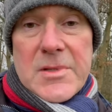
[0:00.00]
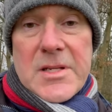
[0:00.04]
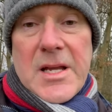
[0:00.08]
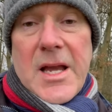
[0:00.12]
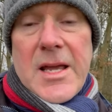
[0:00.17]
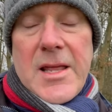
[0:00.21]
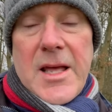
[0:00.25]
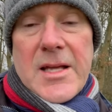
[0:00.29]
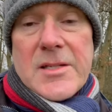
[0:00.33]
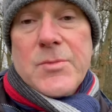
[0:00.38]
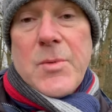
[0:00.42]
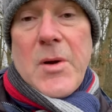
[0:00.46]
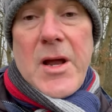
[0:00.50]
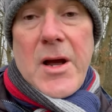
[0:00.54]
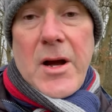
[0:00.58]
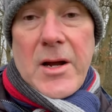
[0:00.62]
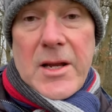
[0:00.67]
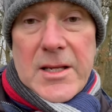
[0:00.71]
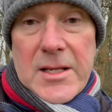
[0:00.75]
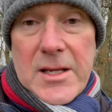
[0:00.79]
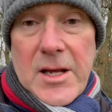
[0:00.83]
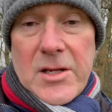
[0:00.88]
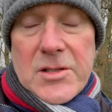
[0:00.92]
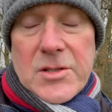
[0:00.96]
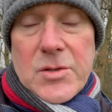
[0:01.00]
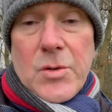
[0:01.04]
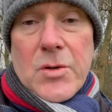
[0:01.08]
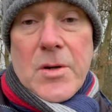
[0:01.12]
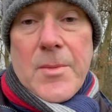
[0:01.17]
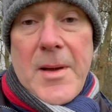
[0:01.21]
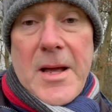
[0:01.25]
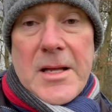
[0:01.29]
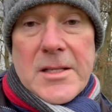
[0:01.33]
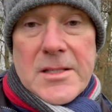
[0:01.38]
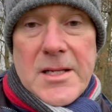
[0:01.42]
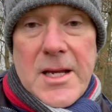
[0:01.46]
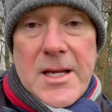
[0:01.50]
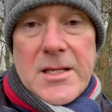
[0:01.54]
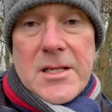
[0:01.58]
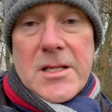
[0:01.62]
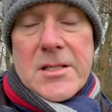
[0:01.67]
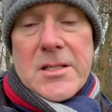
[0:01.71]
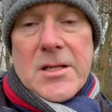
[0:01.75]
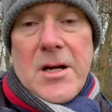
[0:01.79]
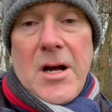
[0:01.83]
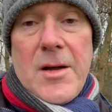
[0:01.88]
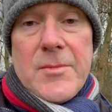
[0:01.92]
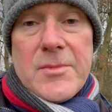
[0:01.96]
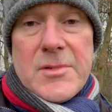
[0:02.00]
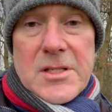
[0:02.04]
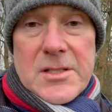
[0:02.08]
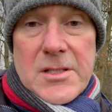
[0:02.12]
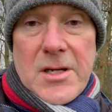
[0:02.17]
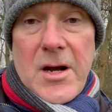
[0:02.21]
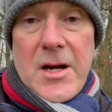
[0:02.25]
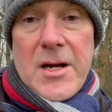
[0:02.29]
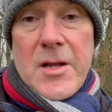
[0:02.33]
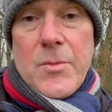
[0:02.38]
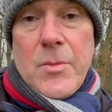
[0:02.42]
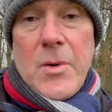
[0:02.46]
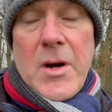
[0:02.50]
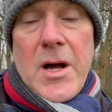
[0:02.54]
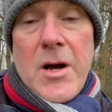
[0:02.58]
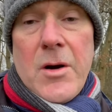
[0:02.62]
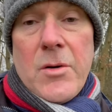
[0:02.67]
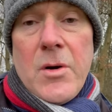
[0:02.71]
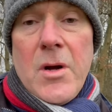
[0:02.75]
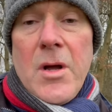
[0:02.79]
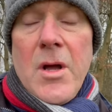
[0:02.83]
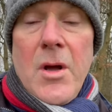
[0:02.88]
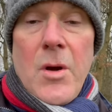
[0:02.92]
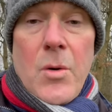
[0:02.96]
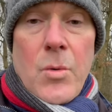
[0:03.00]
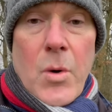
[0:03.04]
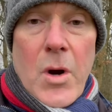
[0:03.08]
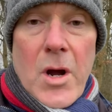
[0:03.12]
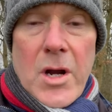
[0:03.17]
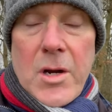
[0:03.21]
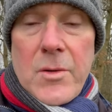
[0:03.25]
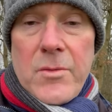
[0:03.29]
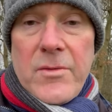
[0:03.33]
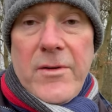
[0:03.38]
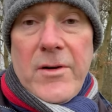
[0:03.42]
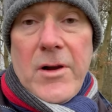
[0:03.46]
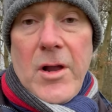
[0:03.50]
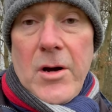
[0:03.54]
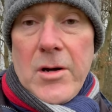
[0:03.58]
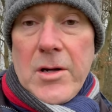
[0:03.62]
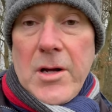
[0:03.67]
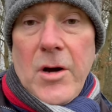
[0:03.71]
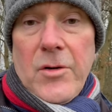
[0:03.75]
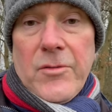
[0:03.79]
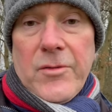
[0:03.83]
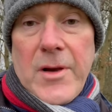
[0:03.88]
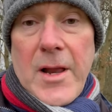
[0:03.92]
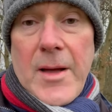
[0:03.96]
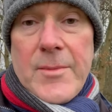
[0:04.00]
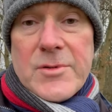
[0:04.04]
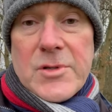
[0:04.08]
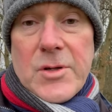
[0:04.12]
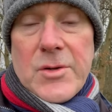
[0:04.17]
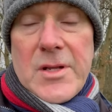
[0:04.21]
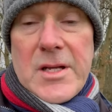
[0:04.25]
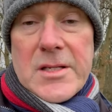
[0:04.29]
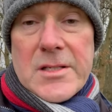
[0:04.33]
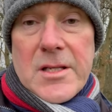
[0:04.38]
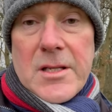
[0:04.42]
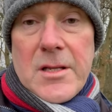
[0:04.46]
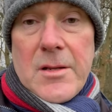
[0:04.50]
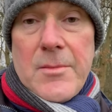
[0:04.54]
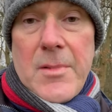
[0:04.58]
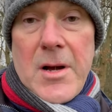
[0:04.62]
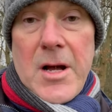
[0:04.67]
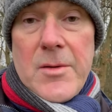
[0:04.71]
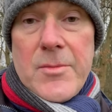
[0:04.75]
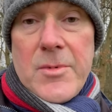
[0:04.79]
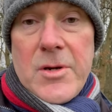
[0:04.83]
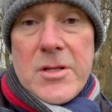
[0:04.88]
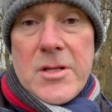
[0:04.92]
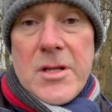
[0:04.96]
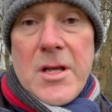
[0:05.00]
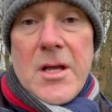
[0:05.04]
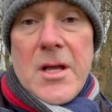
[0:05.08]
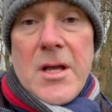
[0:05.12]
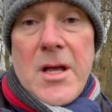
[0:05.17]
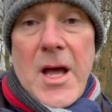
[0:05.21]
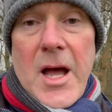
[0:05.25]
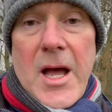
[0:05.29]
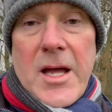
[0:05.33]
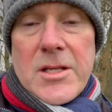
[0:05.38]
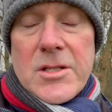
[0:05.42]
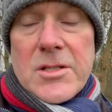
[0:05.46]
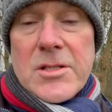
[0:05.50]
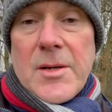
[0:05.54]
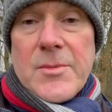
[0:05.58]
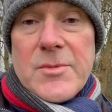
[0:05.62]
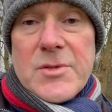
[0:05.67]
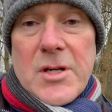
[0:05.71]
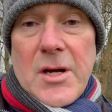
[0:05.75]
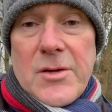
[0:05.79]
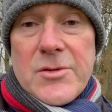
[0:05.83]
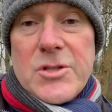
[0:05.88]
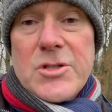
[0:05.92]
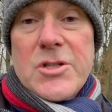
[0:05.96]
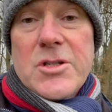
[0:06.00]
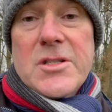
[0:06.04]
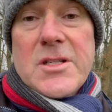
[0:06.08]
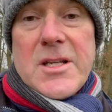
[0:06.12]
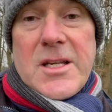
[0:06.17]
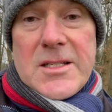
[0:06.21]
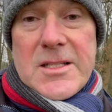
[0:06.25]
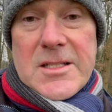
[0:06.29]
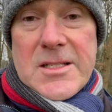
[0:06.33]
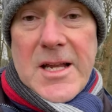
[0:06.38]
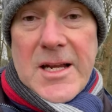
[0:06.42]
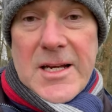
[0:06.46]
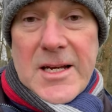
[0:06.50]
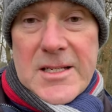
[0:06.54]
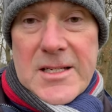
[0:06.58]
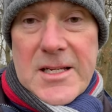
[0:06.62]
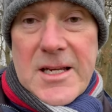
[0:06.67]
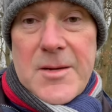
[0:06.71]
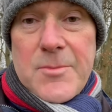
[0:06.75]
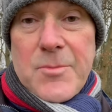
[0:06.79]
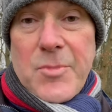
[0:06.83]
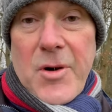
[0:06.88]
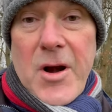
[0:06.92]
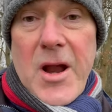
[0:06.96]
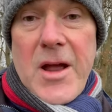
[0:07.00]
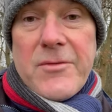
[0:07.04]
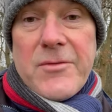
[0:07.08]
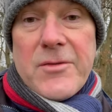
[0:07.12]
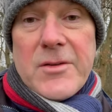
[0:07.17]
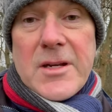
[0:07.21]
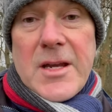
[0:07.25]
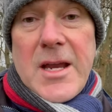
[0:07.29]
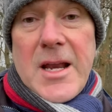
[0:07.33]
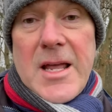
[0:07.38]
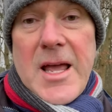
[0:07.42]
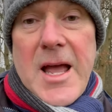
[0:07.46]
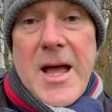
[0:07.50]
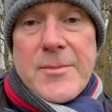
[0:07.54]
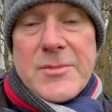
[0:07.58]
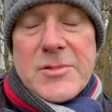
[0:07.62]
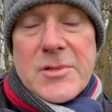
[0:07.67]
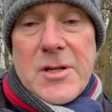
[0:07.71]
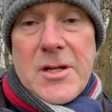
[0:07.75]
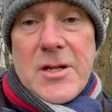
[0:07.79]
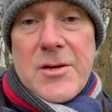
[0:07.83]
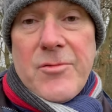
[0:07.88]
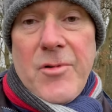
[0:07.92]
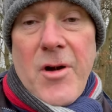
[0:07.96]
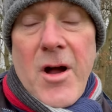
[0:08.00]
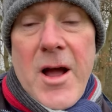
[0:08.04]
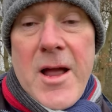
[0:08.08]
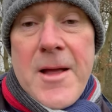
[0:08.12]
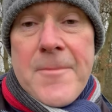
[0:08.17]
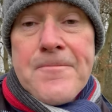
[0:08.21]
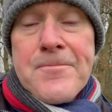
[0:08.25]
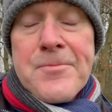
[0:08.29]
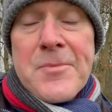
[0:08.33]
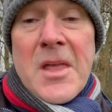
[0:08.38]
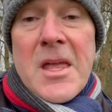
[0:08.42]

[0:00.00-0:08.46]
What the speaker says: that's where I talk about take your time, design it well. Working with a lot of golf clubs on this at the moment, and sometimes you just need to take a deep breath and get it absolutely right.